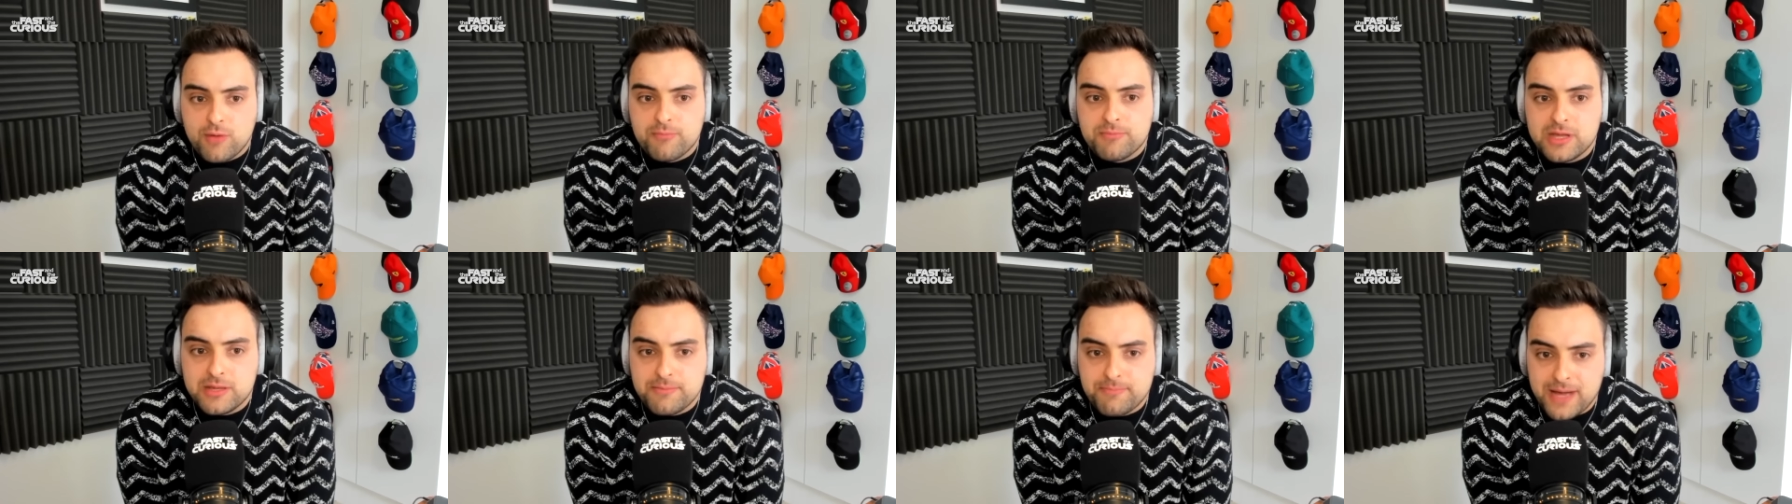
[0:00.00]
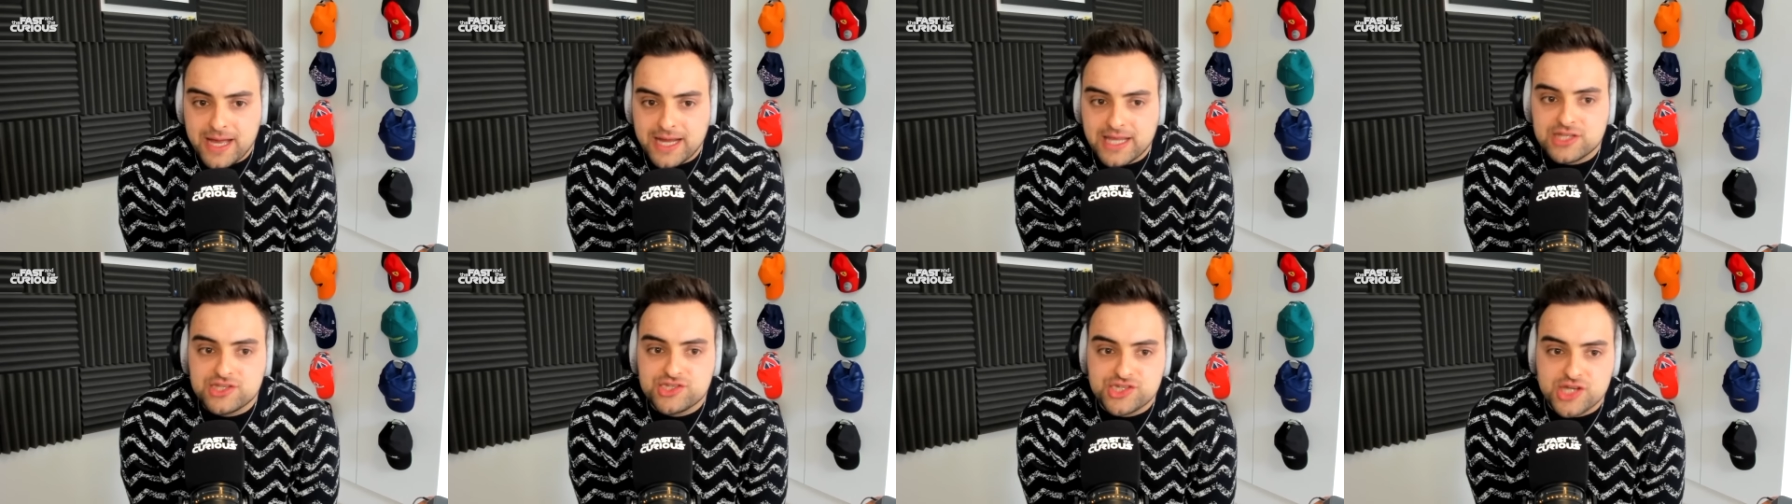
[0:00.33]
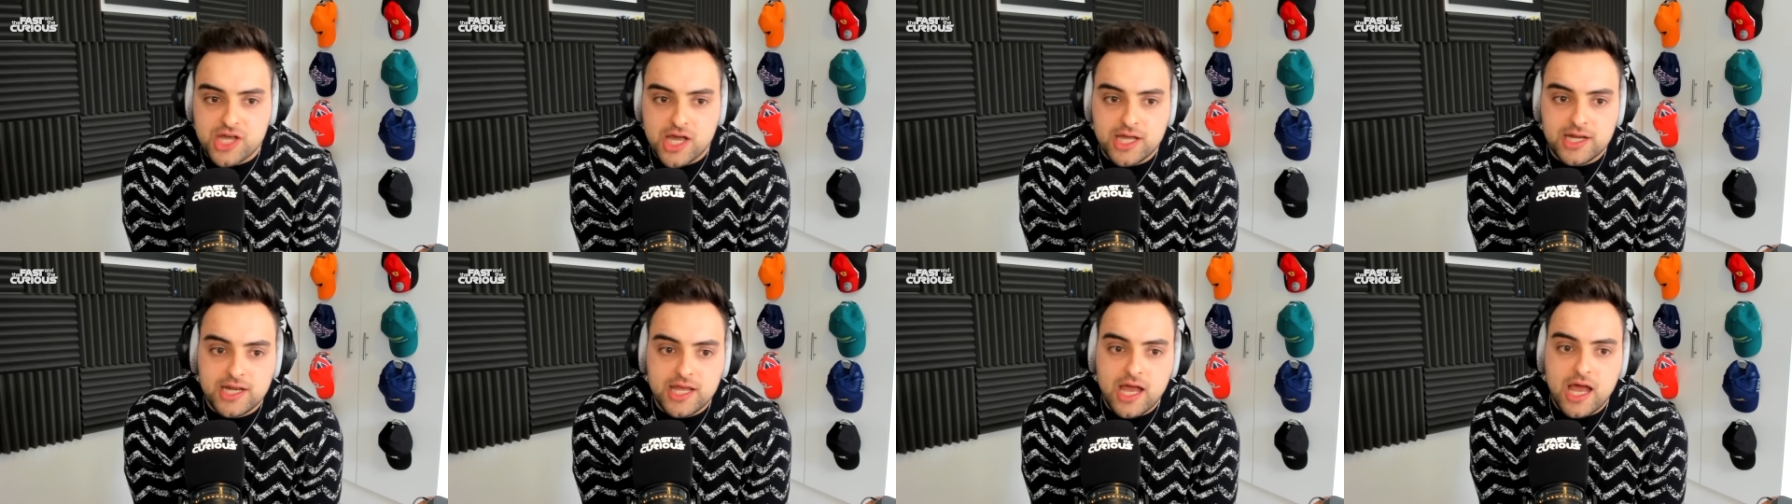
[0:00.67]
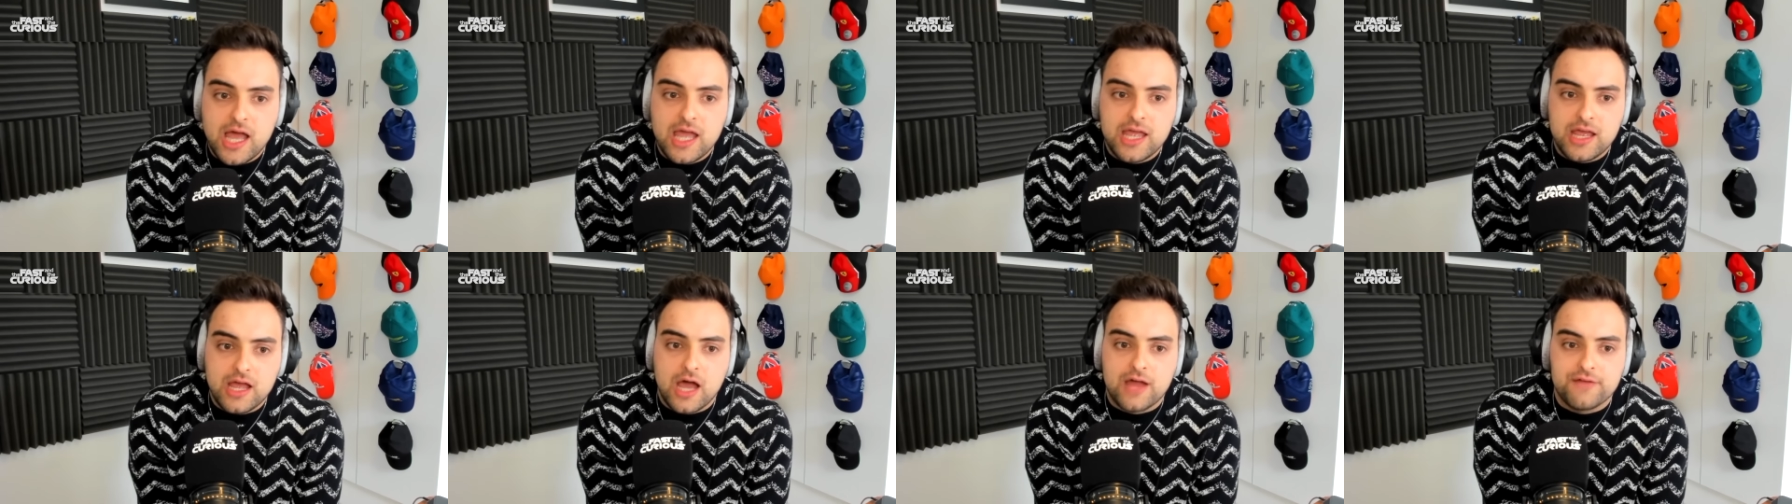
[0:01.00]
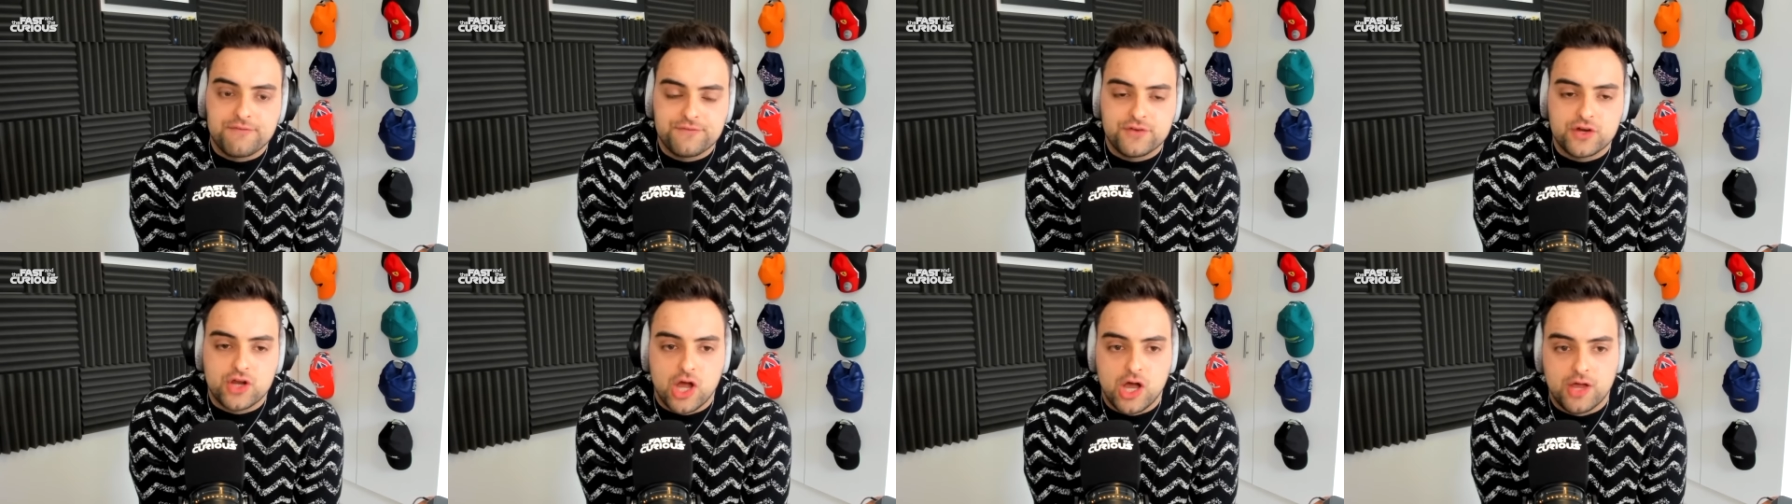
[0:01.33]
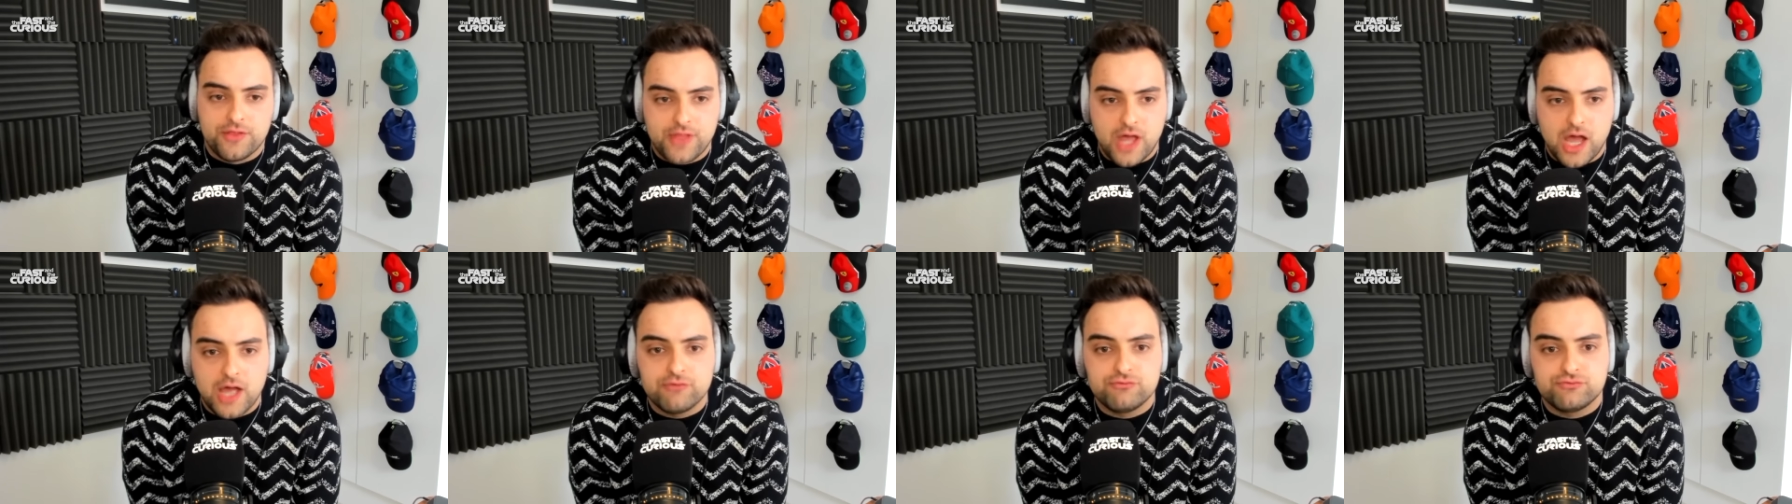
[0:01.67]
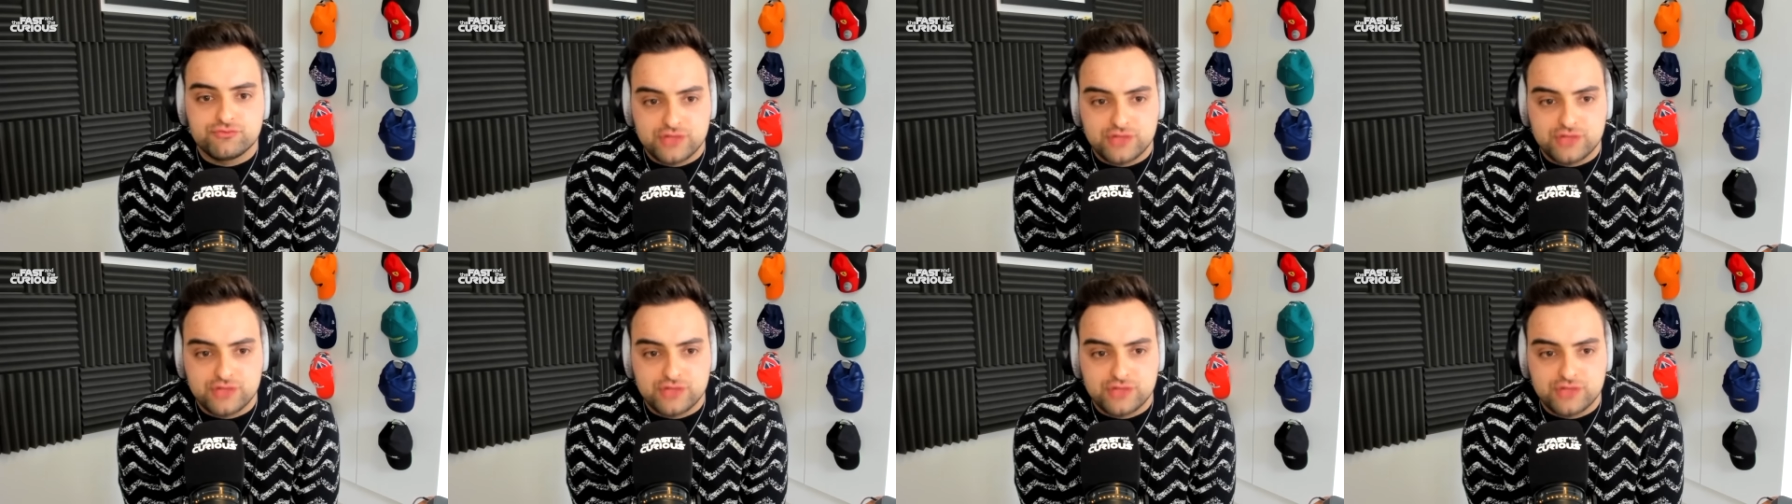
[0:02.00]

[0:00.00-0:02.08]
being back in China. I, would forgotten that I